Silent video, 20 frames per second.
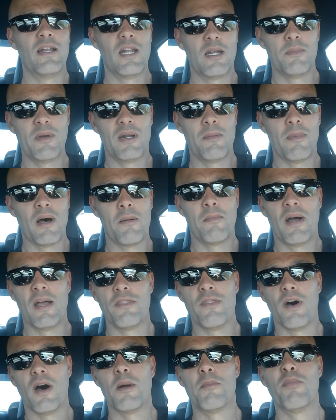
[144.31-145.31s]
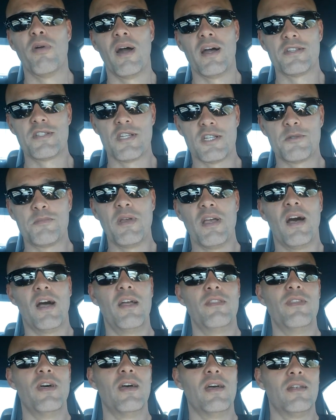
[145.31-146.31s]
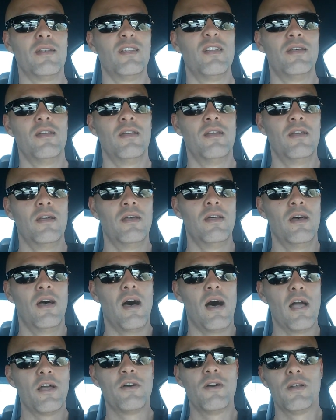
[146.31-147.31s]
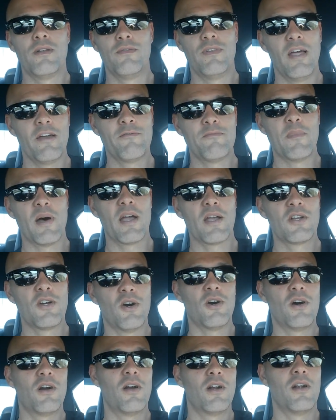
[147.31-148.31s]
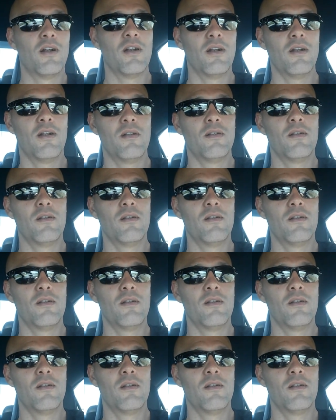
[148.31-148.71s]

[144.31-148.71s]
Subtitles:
a little bit about my thought process behind that. I could have left my car